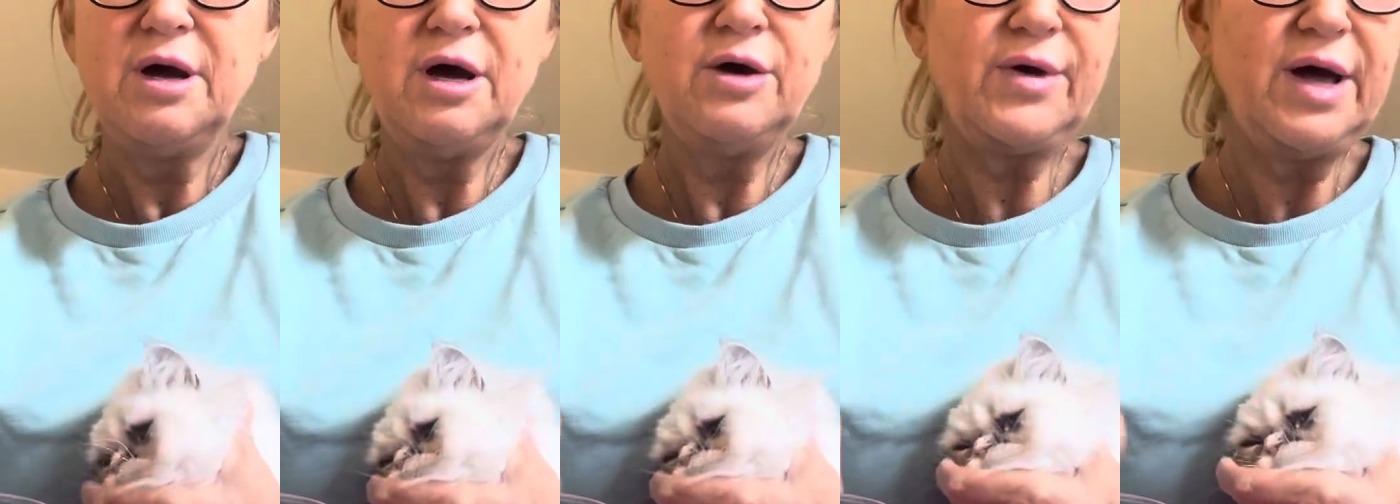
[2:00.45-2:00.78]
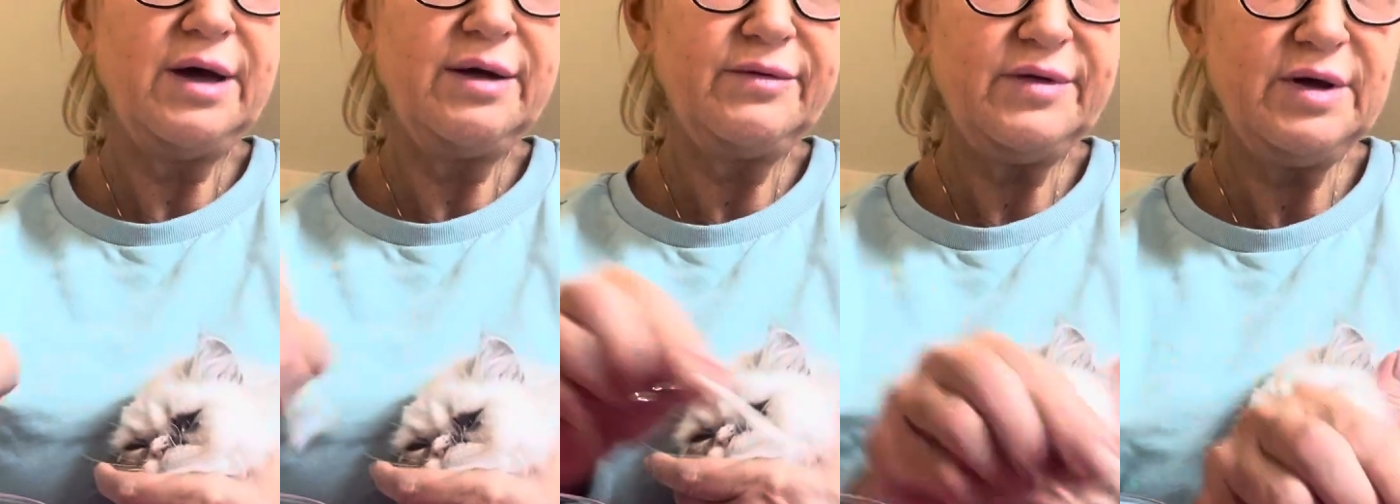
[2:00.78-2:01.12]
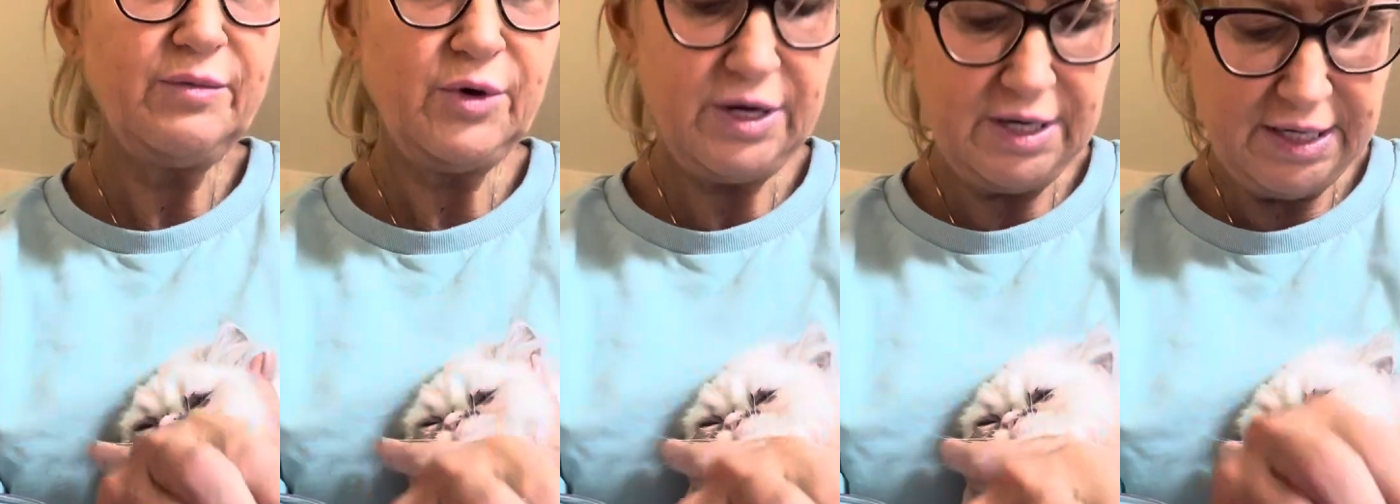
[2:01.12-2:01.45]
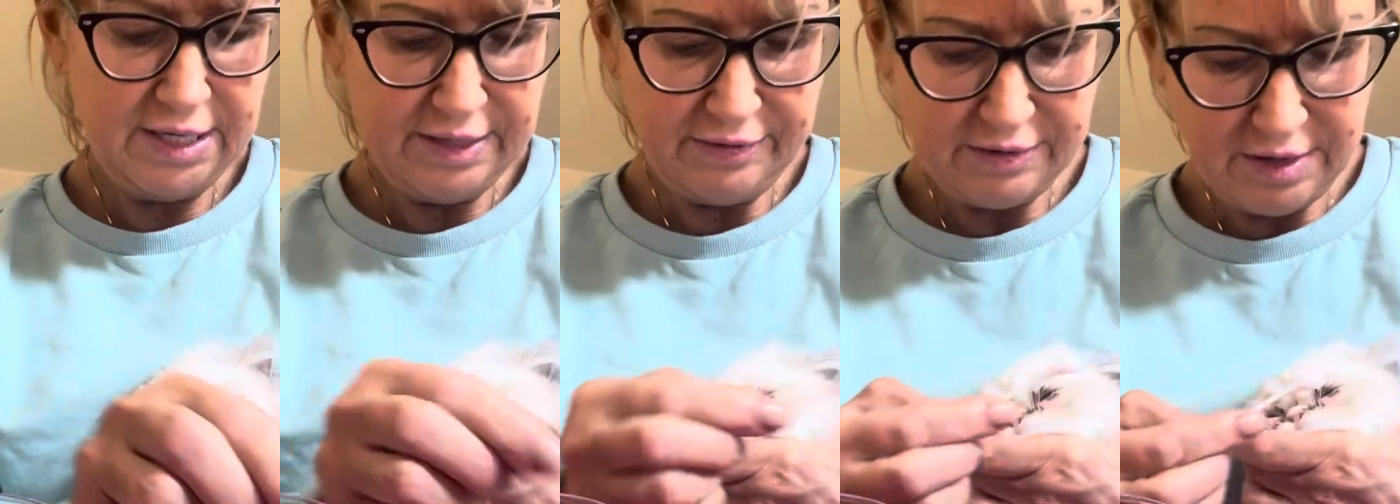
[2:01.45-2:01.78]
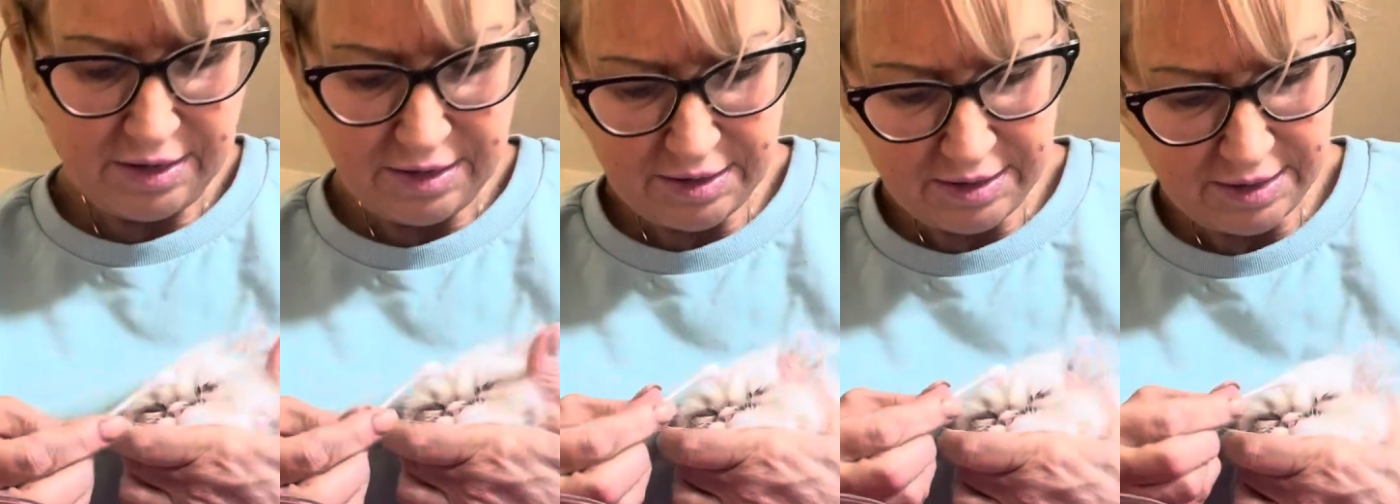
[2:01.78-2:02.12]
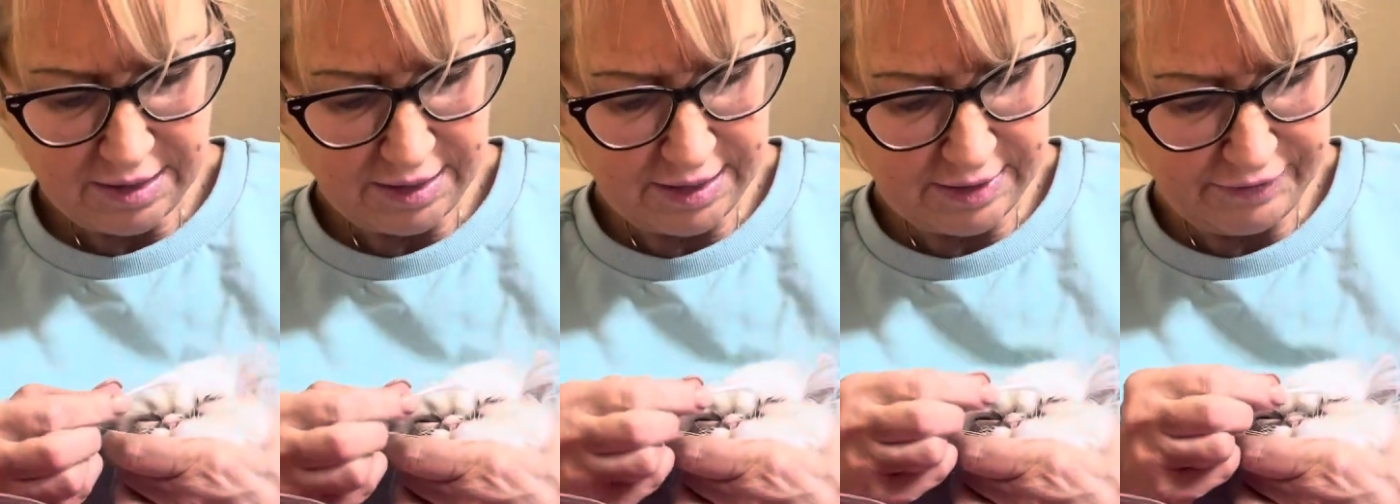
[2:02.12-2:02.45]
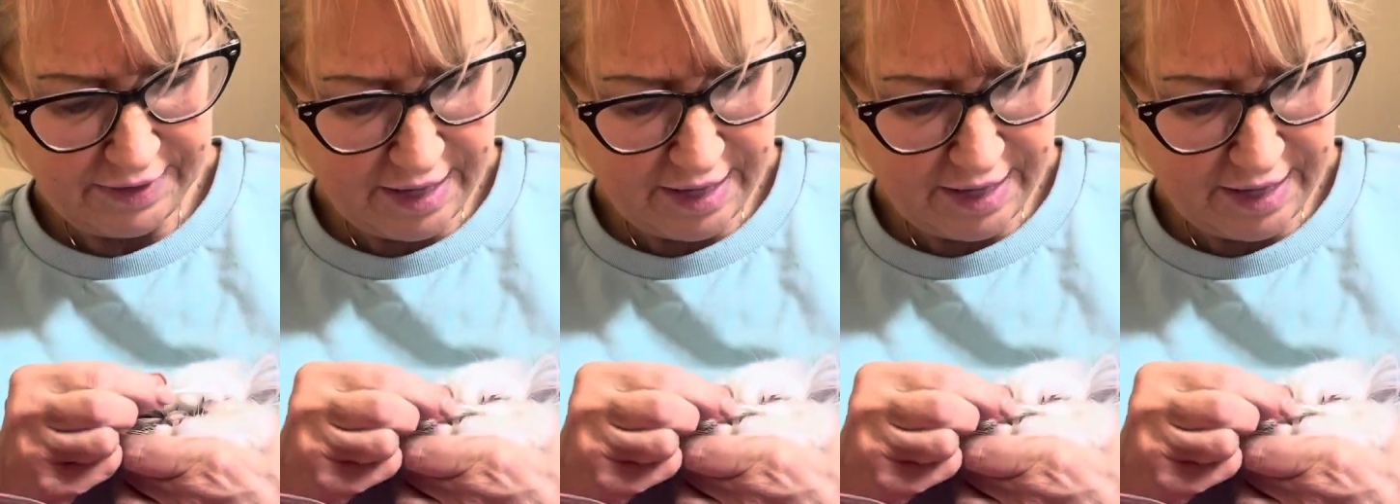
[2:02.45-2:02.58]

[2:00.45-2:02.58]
Okay, then we're going to get the